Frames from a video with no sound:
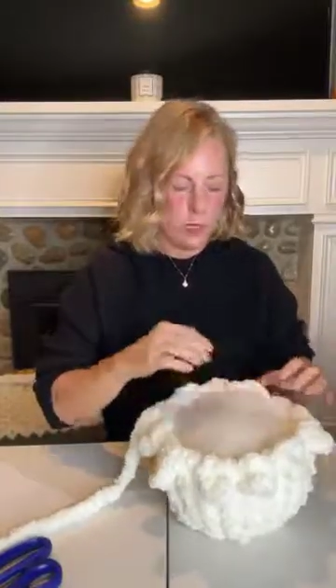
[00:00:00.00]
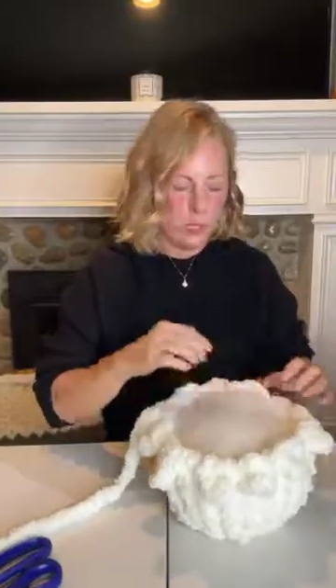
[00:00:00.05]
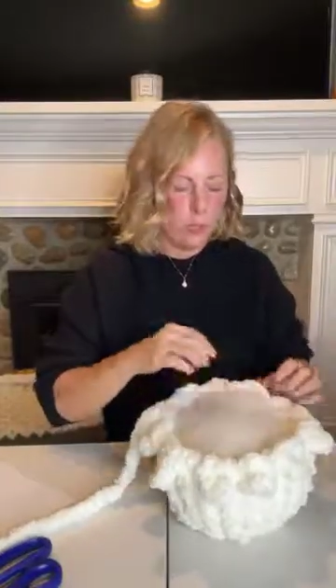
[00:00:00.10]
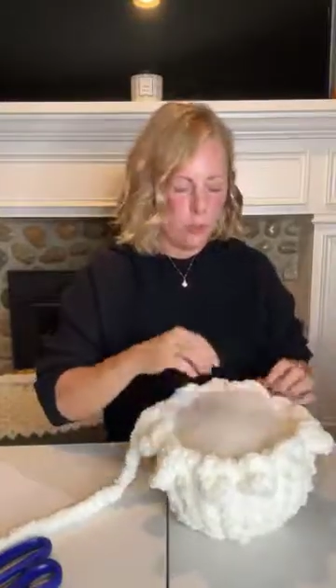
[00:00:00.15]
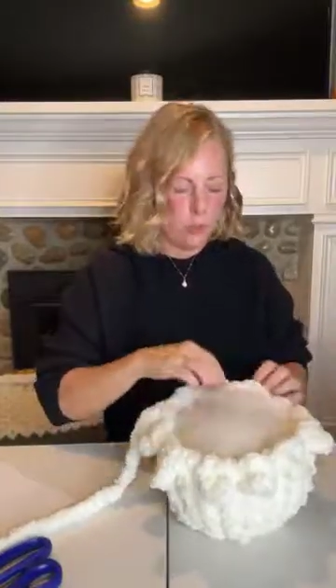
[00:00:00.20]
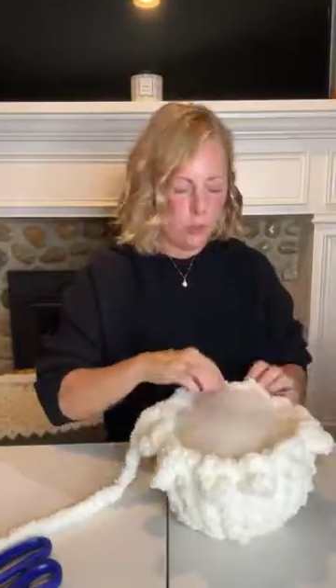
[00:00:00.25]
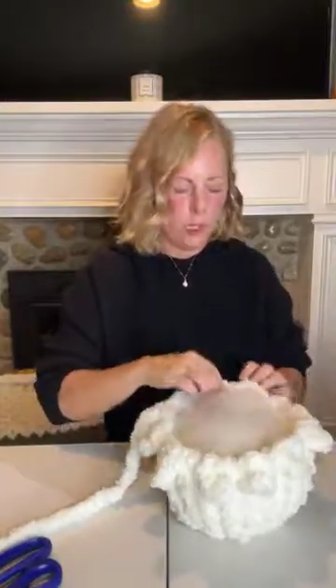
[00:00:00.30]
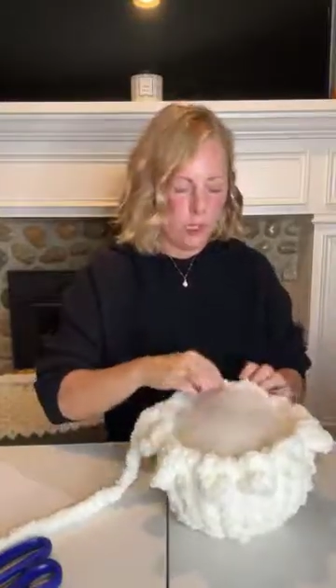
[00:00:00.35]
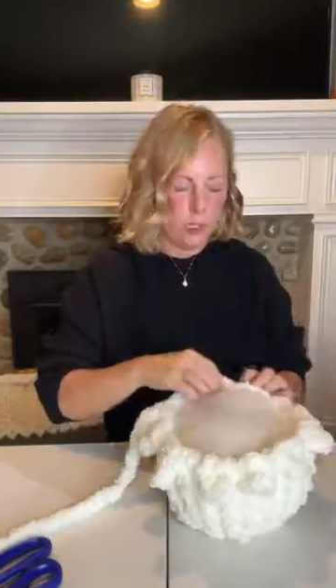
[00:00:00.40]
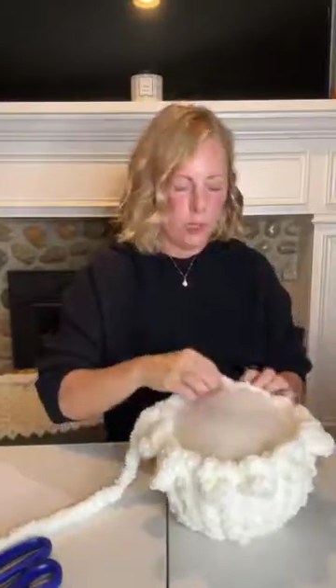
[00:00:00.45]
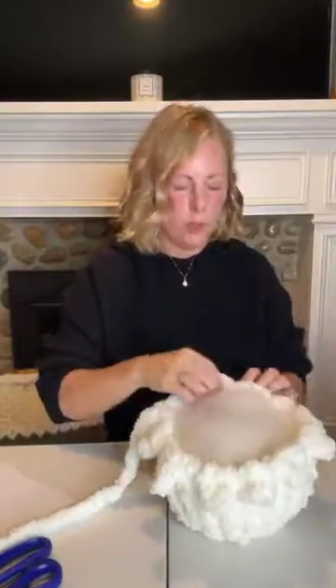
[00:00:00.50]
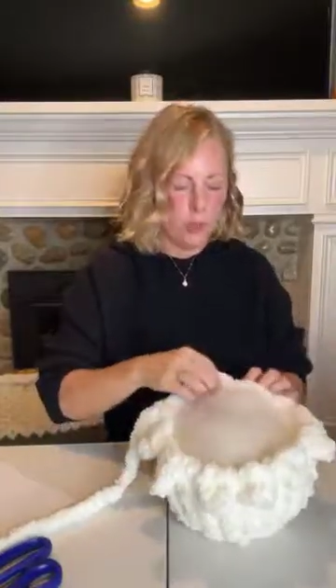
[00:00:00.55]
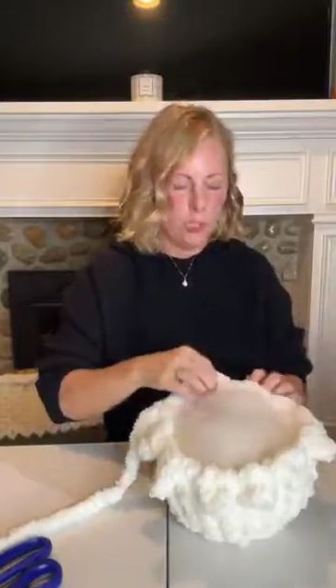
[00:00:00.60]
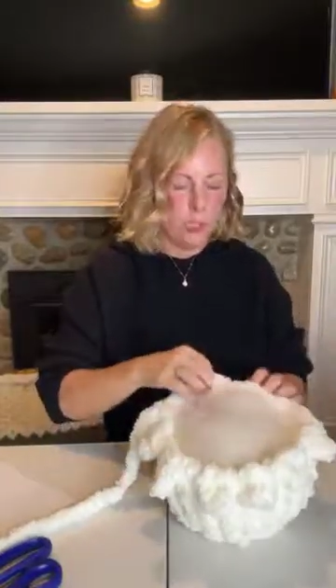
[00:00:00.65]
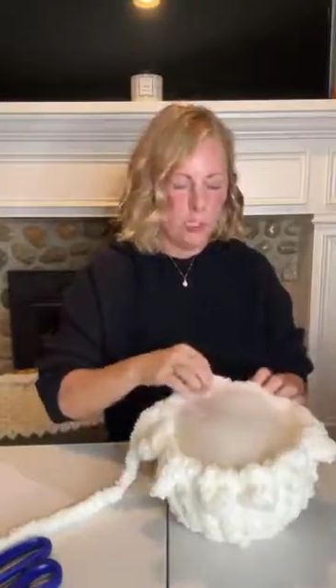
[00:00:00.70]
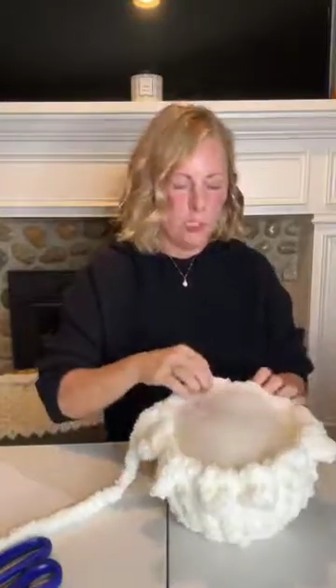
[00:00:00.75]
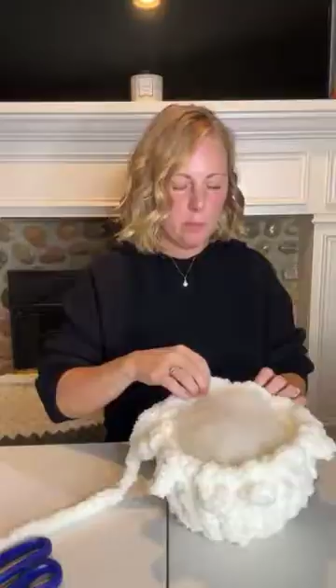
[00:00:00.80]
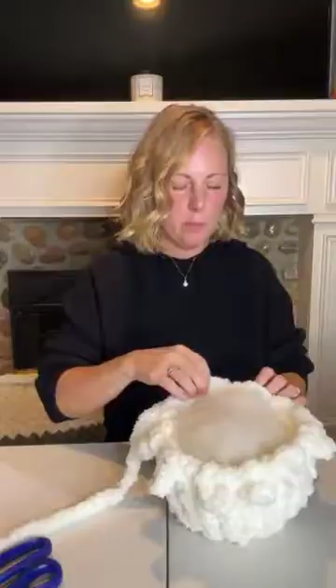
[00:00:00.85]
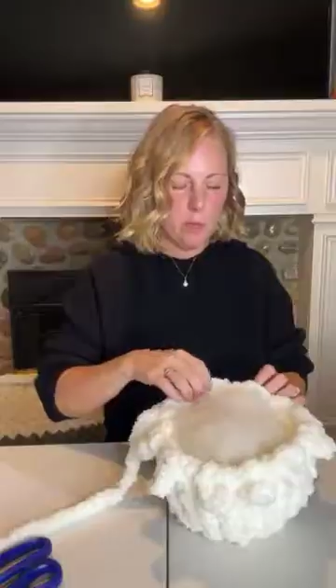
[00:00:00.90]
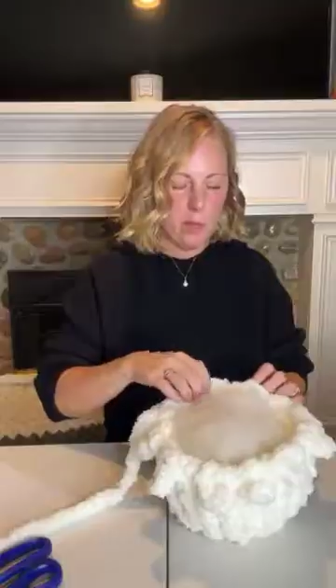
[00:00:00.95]
when you
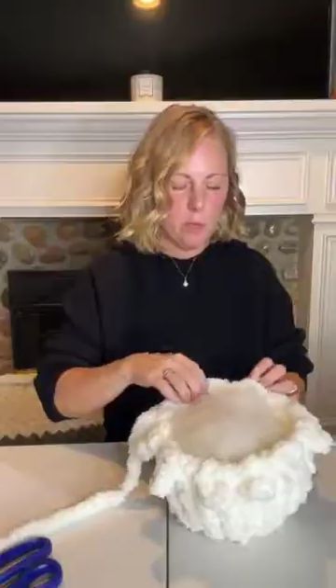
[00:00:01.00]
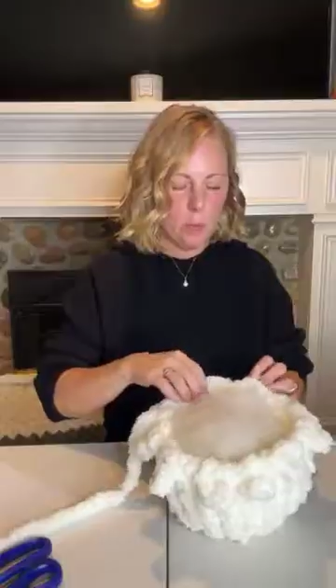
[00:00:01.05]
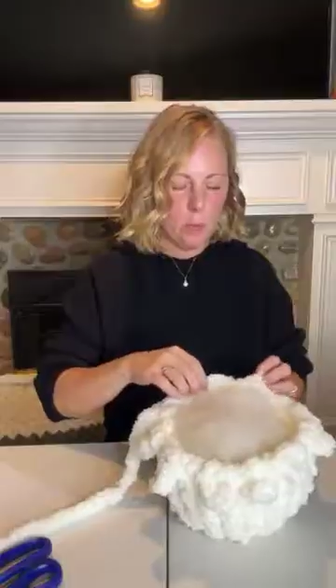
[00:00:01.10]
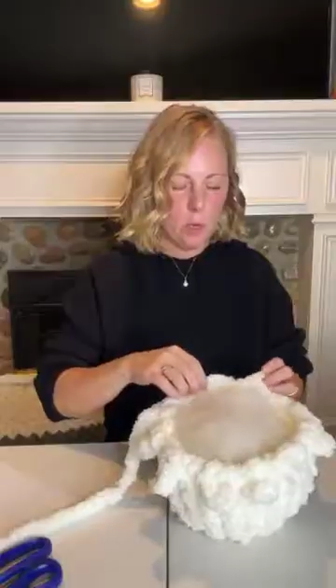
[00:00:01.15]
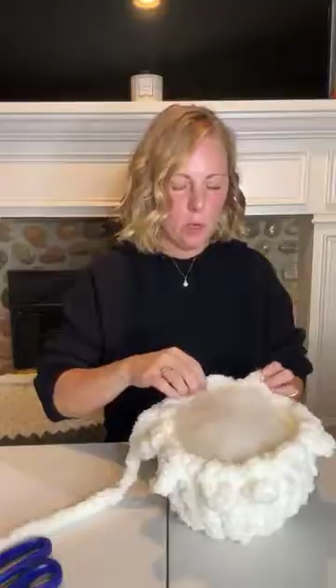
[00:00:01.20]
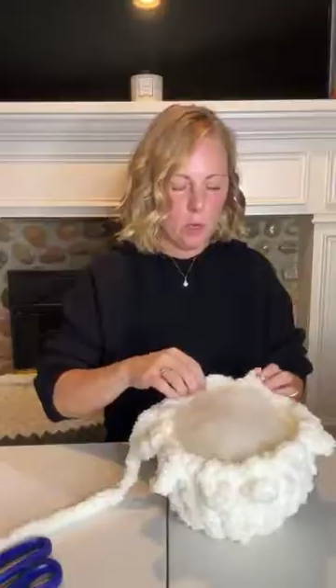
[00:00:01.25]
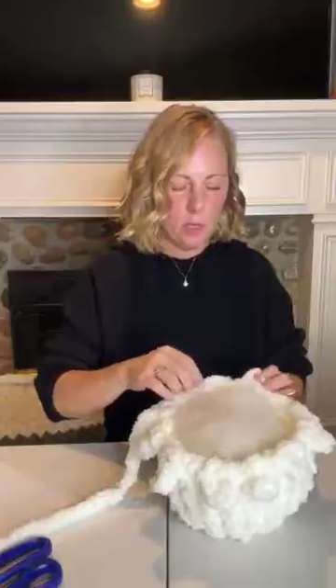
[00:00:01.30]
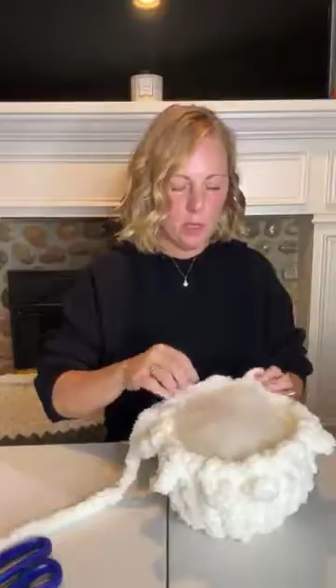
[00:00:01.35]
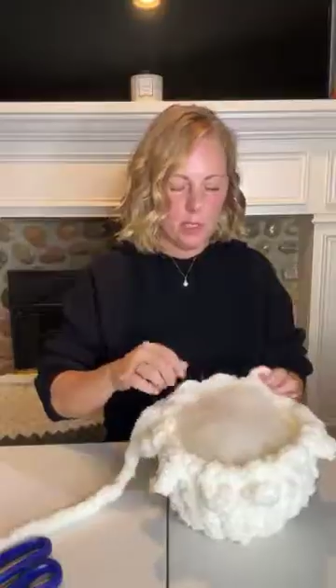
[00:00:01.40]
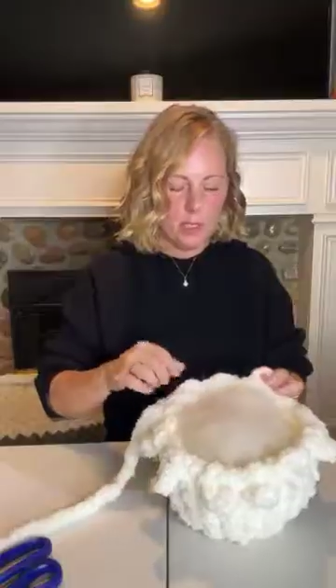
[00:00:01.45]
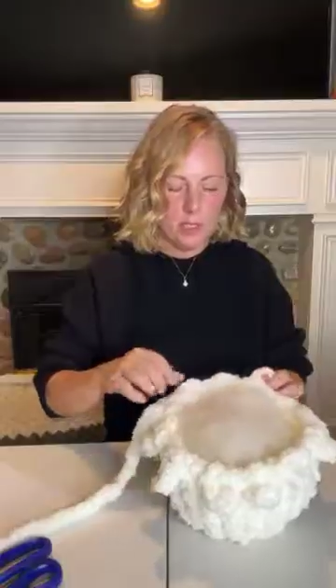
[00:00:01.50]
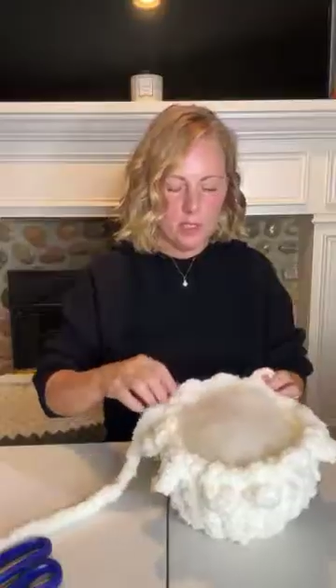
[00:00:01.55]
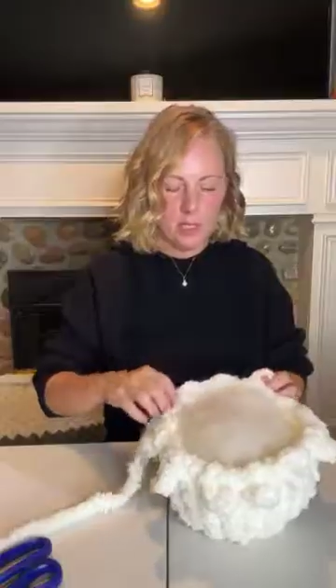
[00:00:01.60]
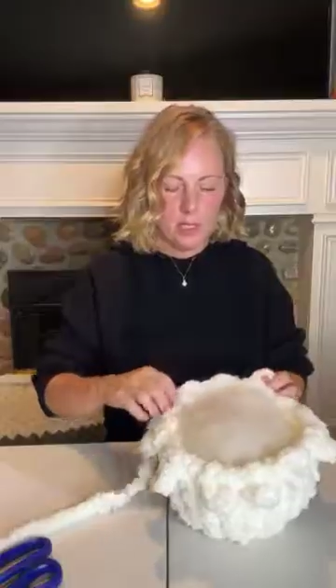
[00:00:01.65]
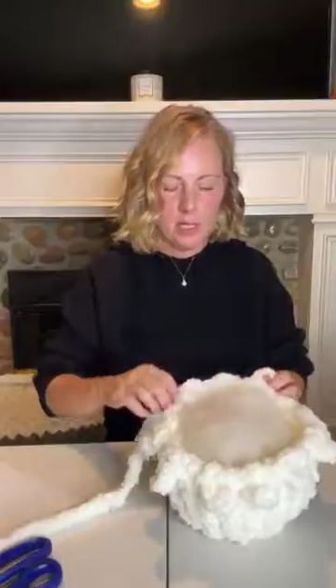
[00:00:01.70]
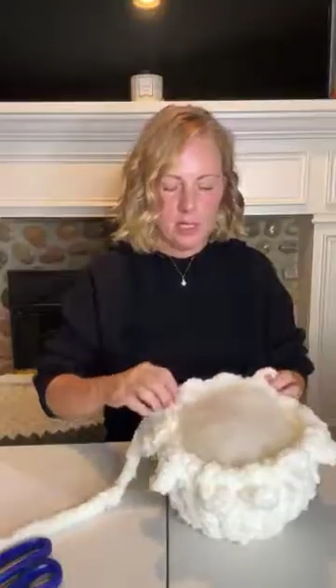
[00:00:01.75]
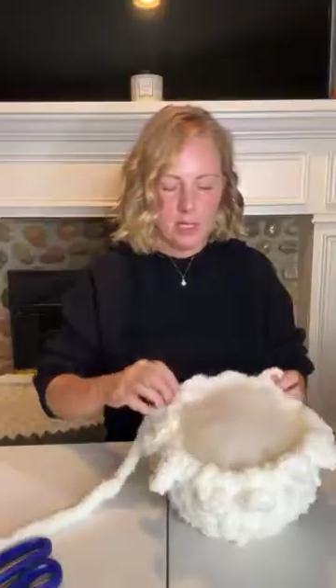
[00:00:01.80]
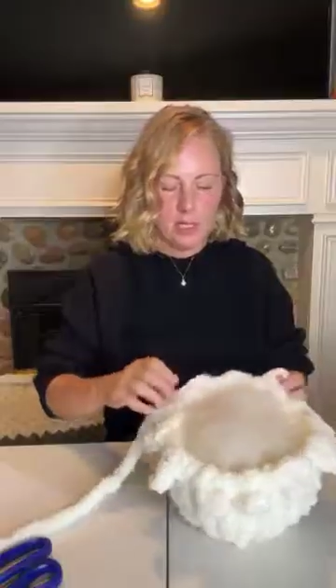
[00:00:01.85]
decrease by one